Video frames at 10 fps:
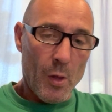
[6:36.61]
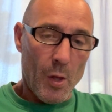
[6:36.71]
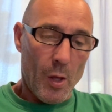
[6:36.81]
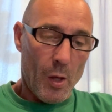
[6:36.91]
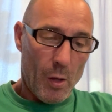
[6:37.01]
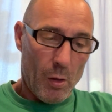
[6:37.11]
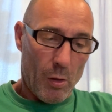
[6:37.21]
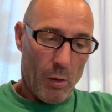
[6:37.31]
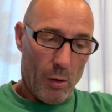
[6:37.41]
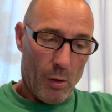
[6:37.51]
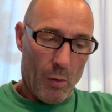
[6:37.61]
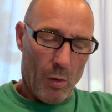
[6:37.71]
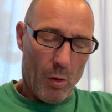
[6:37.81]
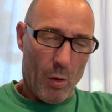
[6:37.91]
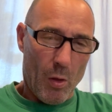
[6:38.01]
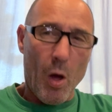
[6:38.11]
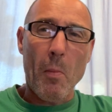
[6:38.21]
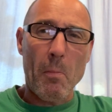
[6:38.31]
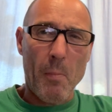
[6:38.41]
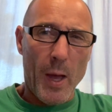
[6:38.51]
I
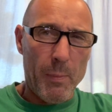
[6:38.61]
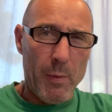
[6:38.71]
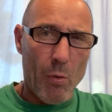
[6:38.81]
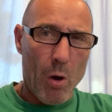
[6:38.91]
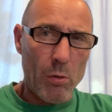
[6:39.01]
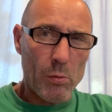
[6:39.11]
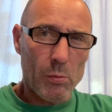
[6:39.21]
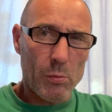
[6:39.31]
may be wrong,